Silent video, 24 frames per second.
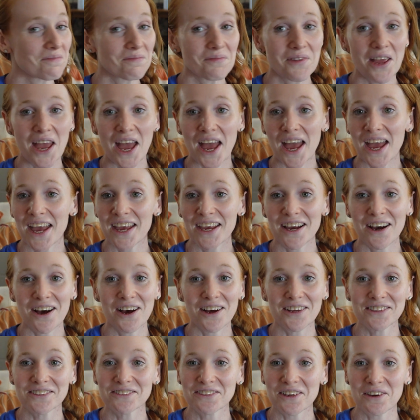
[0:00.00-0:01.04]

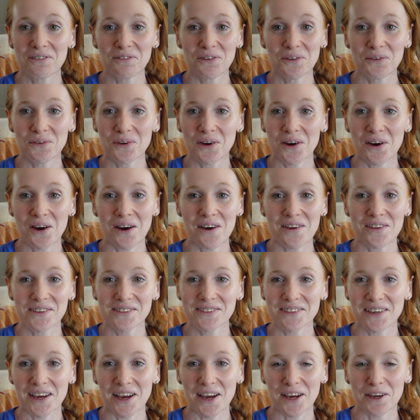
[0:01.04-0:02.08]
Chaos everywhere all the
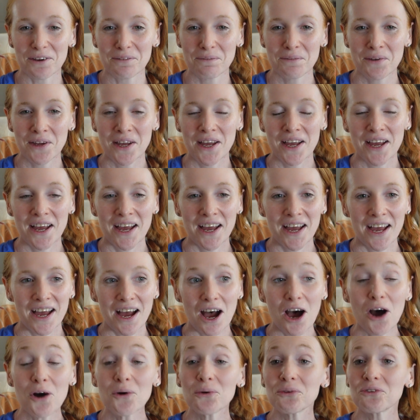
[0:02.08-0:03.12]
time.
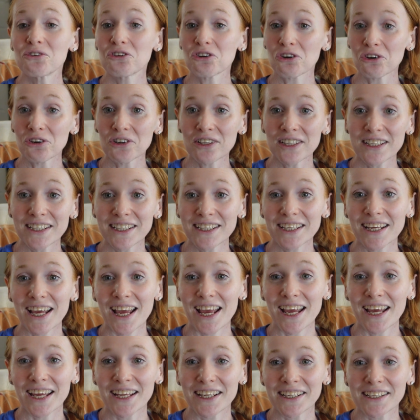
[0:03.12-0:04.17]
Oh, journaling,
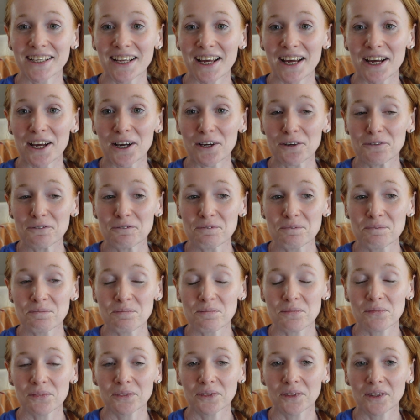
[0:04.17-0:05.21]
and
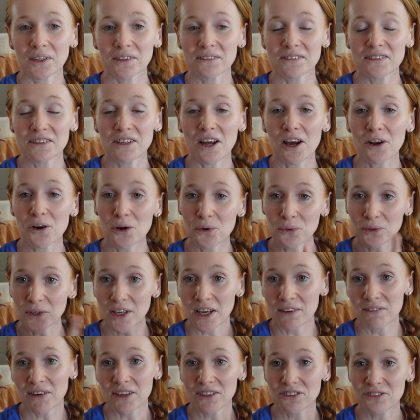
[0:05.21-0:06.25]
see, not only
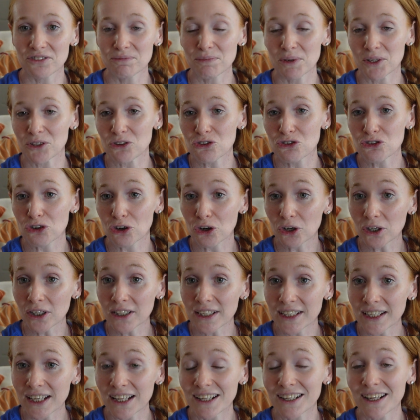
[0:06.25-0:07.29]
have I been
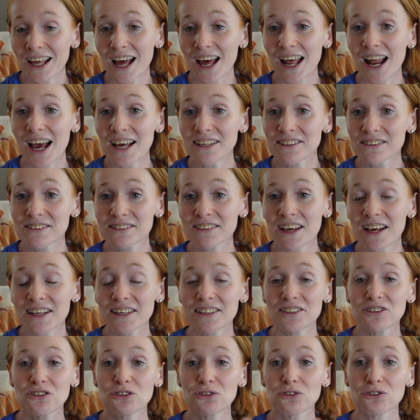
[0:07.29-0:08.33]
journaling a lot, I
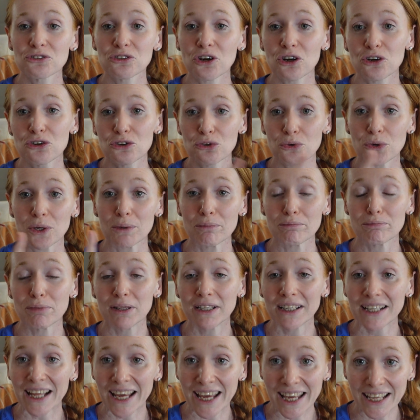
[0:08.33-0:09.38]
decided to start doing
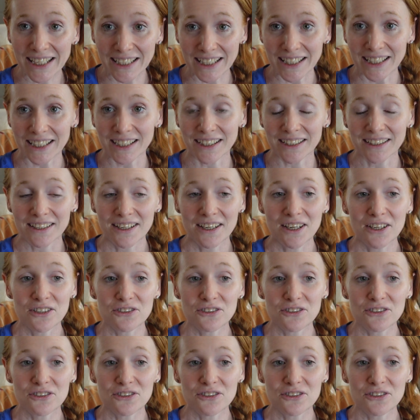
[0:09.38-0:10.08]
planning.